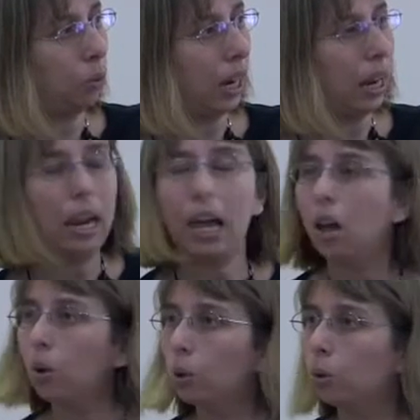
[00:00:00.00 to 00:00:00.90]
will
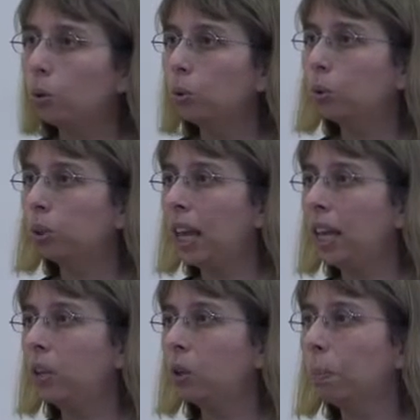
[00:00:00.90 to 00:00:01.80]
allow you to
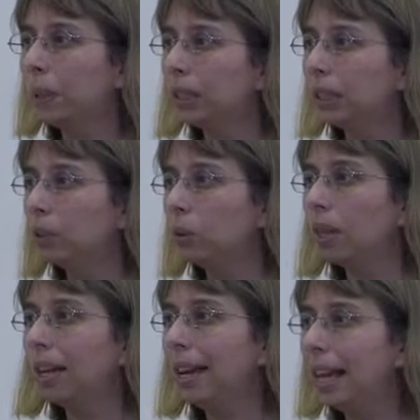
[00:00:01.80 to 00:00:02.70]
take your business to
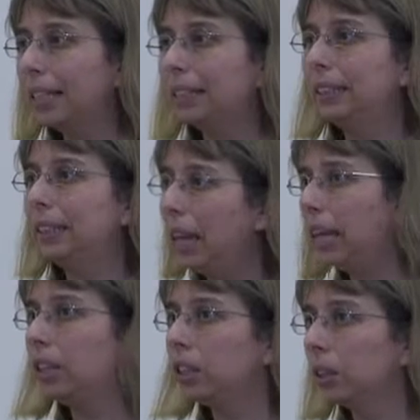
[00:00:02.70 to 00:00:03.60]
the next
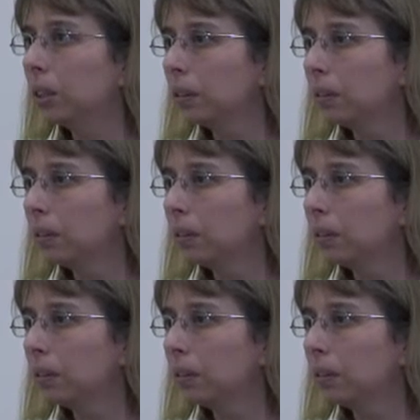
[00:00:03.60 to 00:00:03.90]
stage.